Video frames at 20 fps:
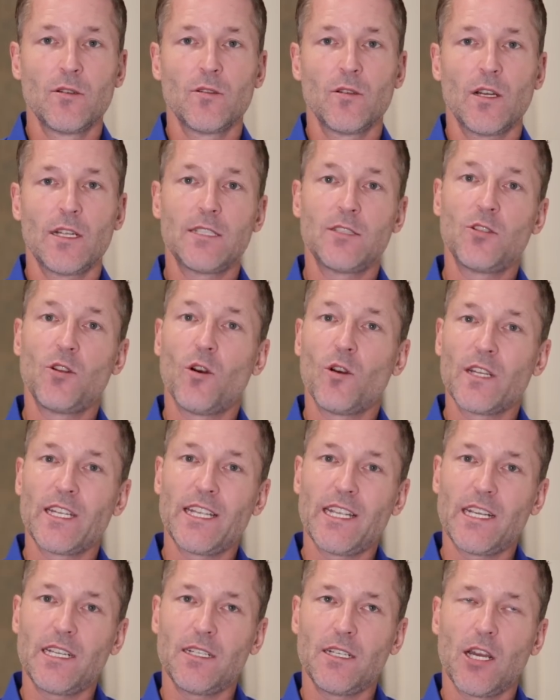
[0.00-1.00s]

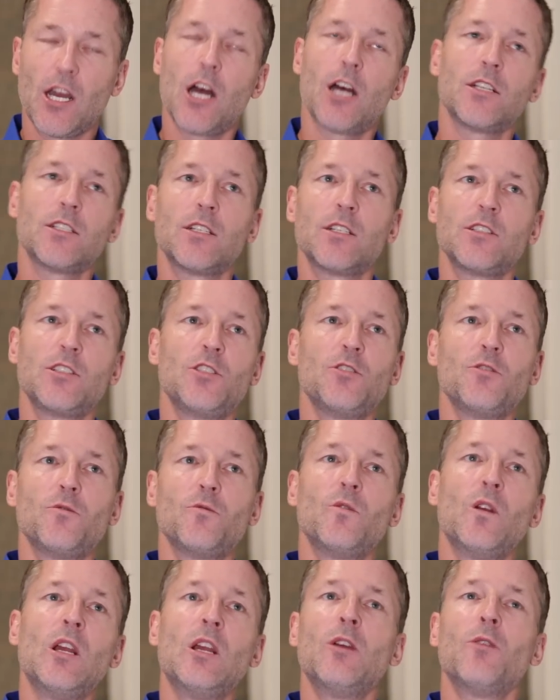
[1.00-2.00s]

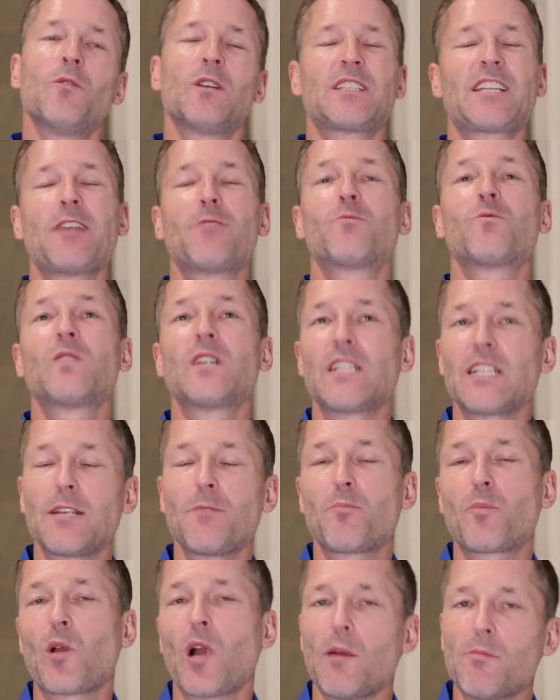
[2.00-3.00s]
what they
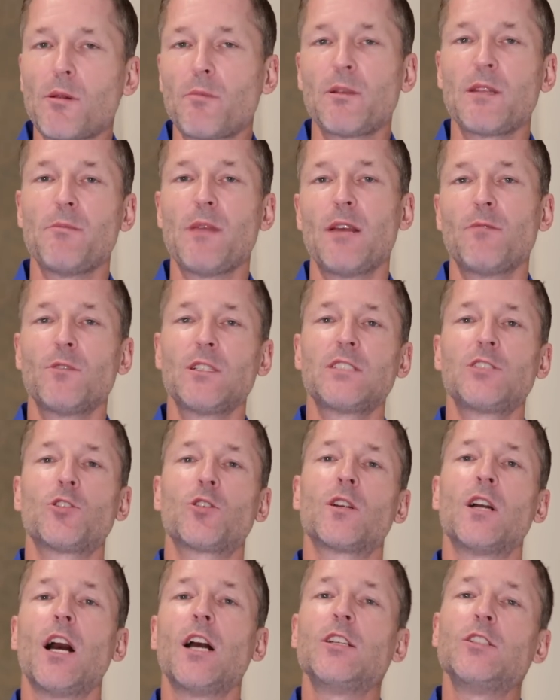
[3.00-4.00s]
really probably meant was
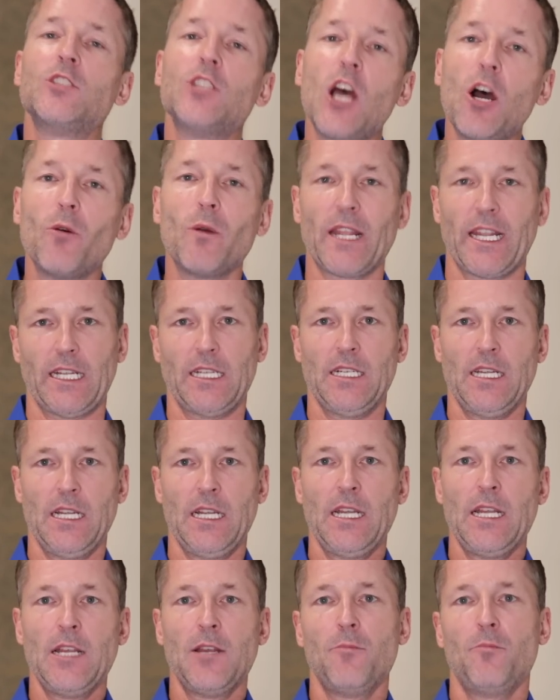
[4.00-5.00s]
you're unknowing,
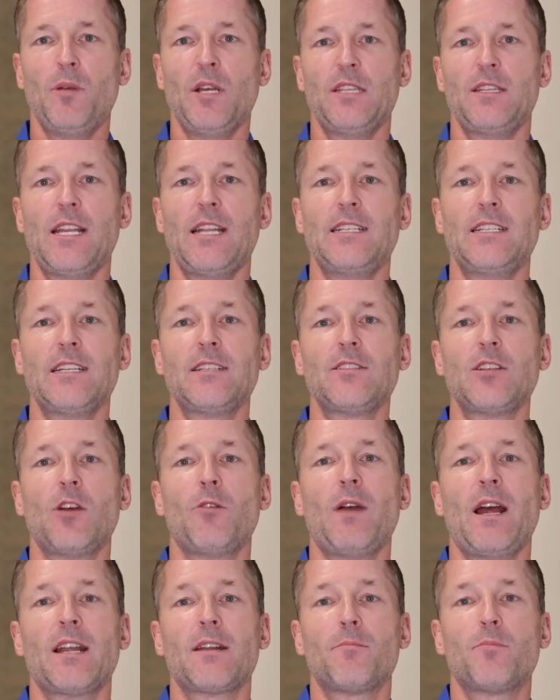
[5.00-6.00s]
but they didn't
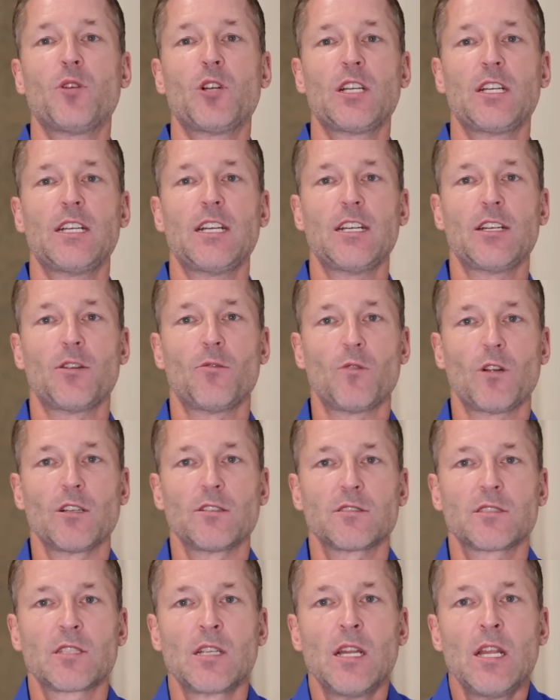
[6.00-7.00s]
know how to put it into
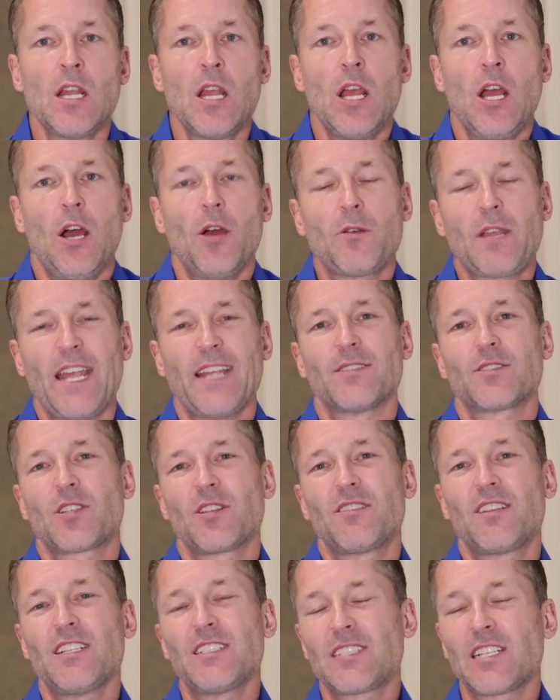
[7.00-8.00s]
words. Okay,
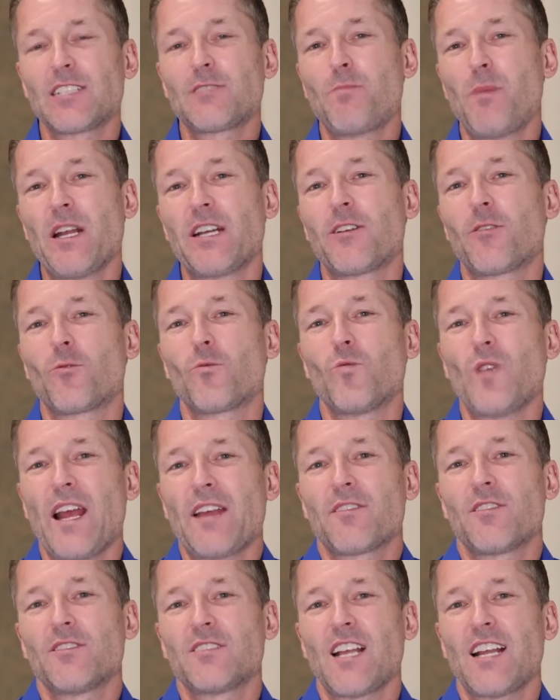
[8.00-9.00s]
so this has been a
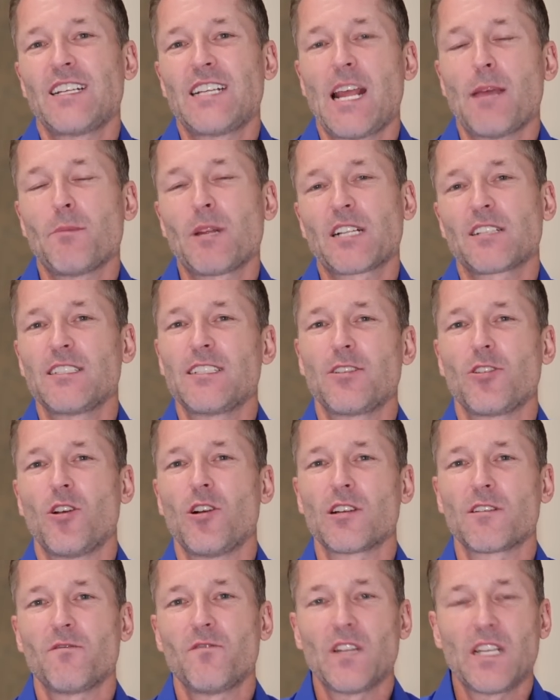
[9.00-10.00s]
rather dynamically
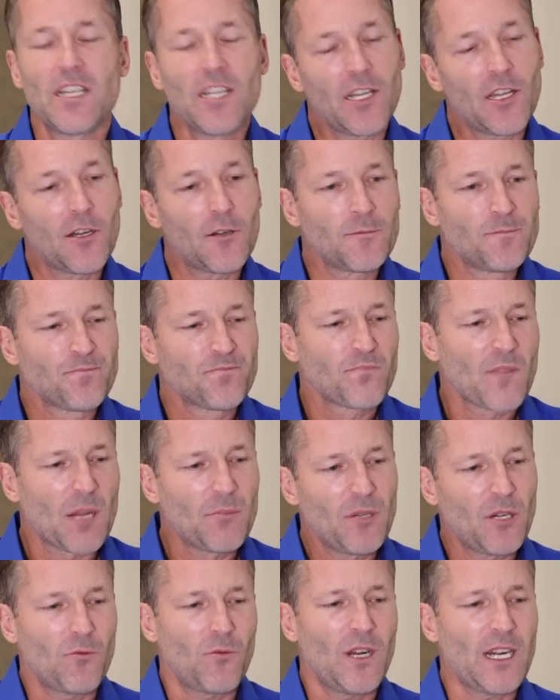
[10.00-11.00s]
long video,
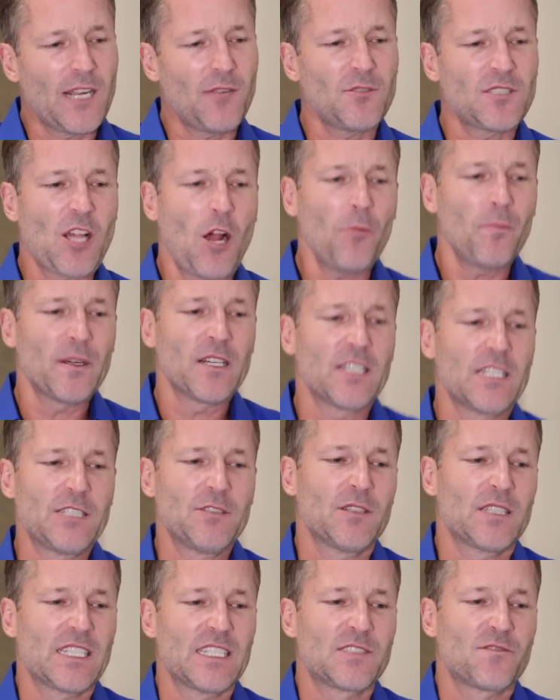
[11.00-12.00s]
but what I was hoping to
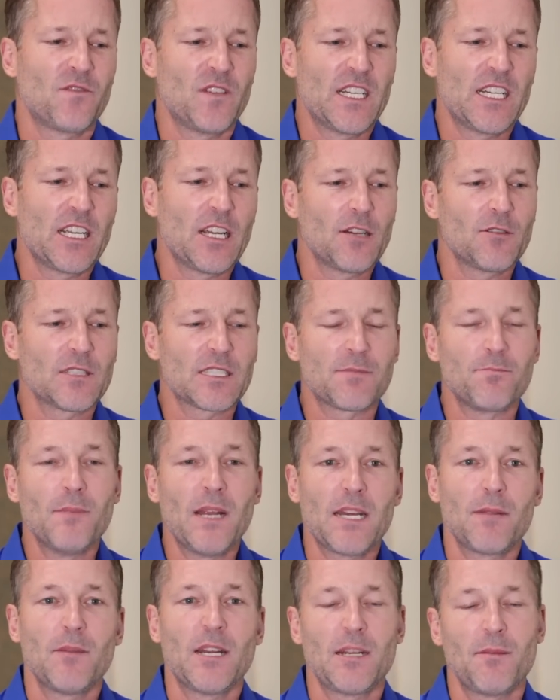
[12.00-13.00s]
do with this video is
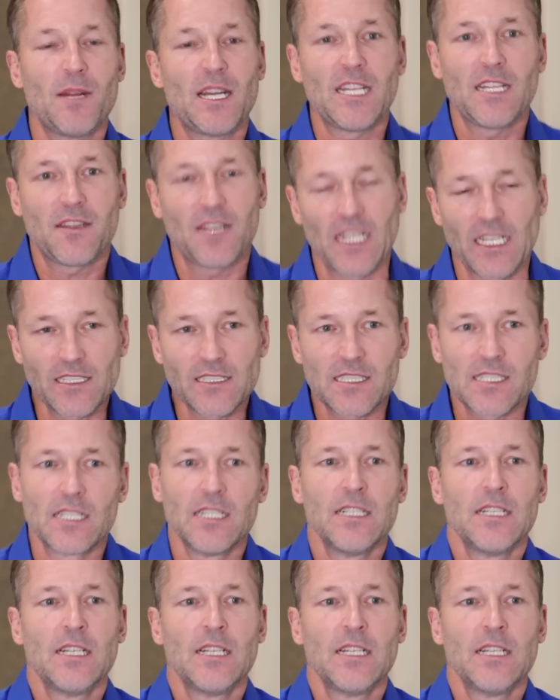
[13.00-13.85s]
many, many, many things.